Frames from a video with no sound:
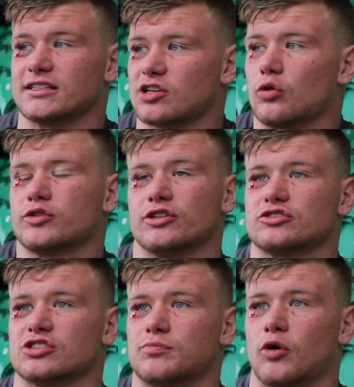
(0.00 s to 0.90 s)
It's holding
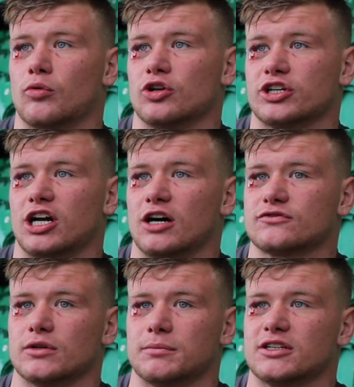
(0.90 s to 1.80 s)
on to the ball and looking
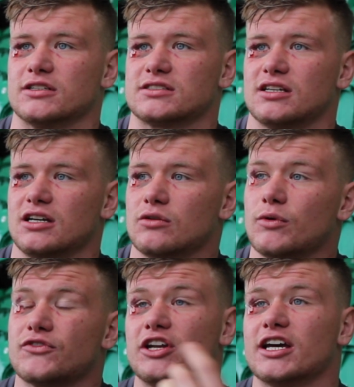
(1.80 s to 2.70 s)
after it, because
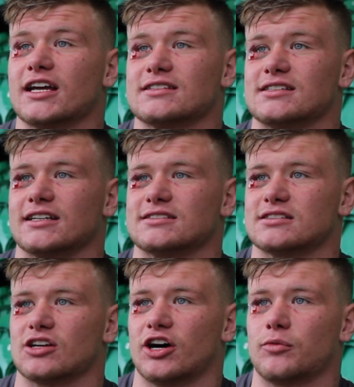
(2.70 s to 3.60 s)
we've done it against an
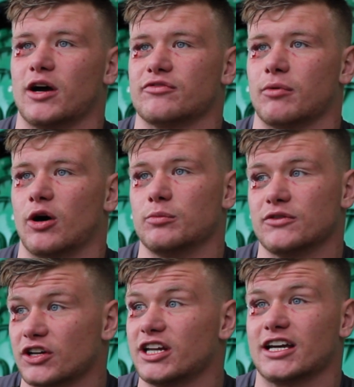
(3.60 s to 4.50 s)
Exeter side away from home.
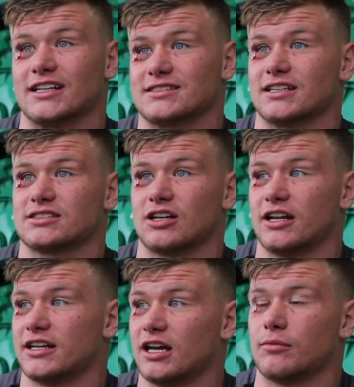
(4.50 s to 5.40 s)
We've done it against an Exeter
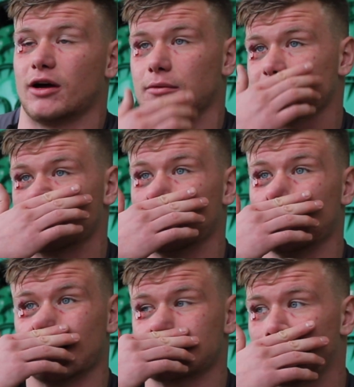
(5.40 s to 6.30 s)
side here where it was
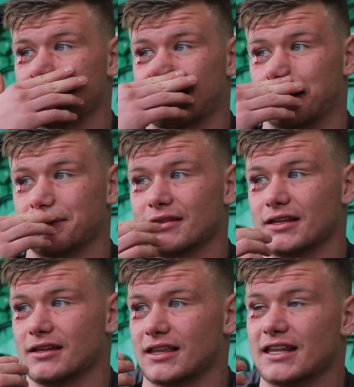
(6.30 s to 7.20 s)
a tight game.
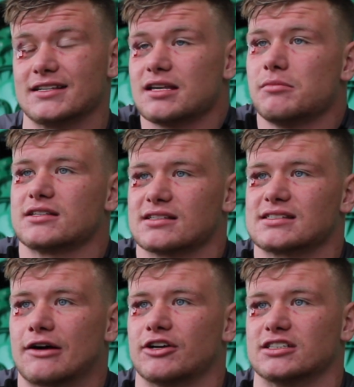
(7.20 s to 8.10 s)
They're similar to
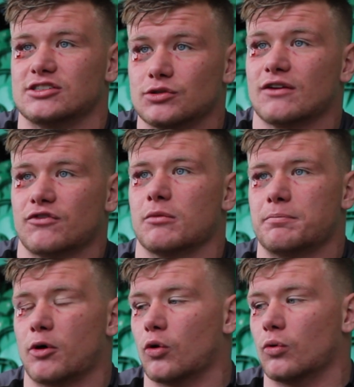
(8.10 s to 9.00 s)
Saris. You give them the
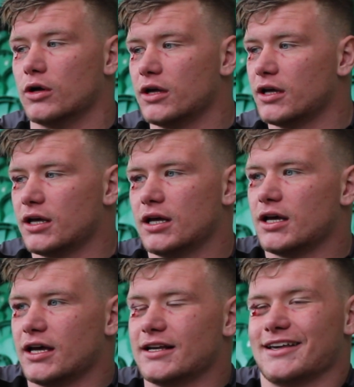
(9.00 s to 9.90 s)
ball,
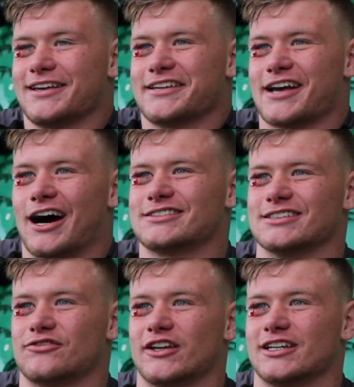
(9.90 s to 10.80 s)
it's hard
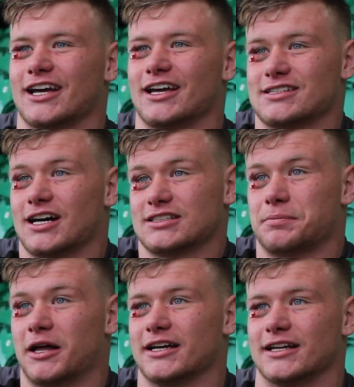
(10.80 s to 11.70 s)
to defend against. It's hard to
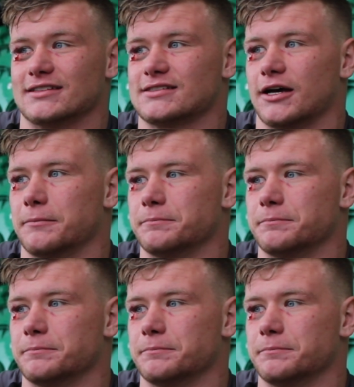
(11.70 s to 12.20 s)
play against.